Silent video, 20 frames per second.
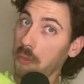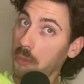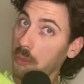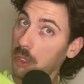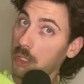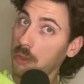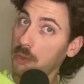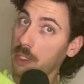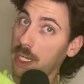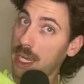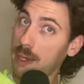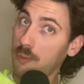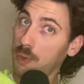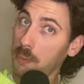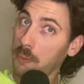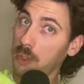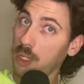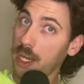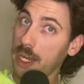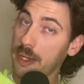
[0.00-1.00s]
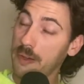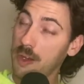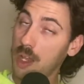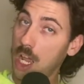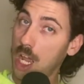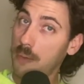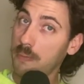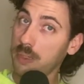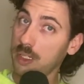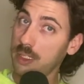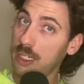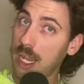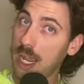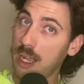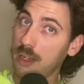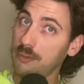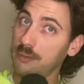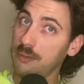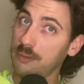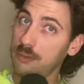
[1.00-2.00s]
Little game we're playing, up or
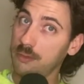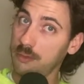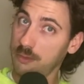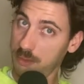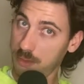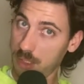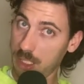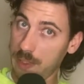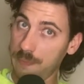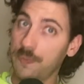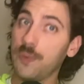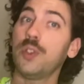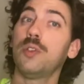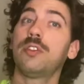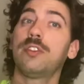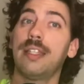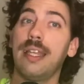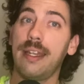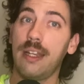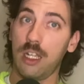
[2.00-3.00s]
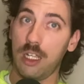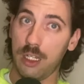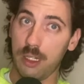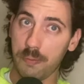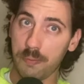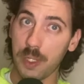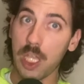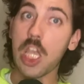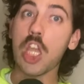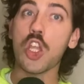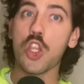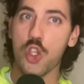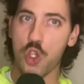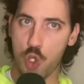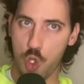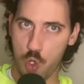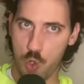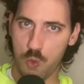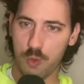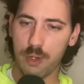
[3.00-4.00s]
down. If you said up,
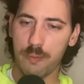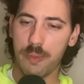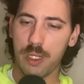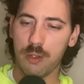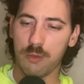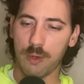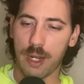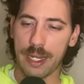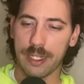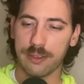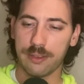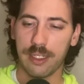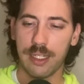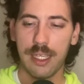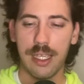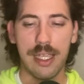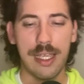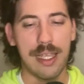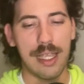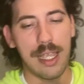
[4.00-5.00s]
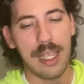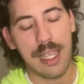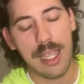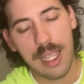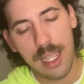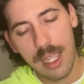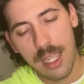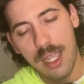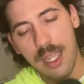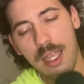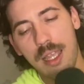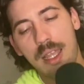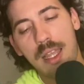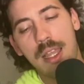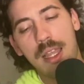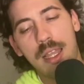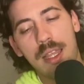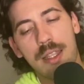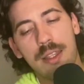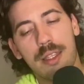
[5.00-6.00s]
you would be right.
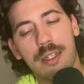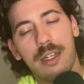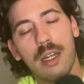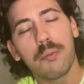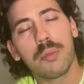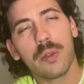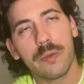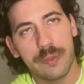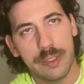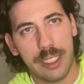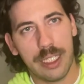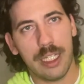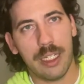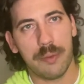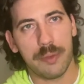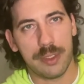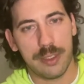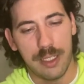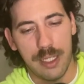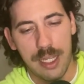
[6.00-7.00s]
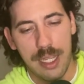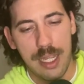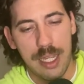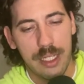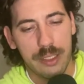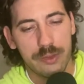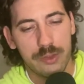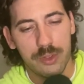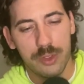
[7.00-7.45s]
The number of teams in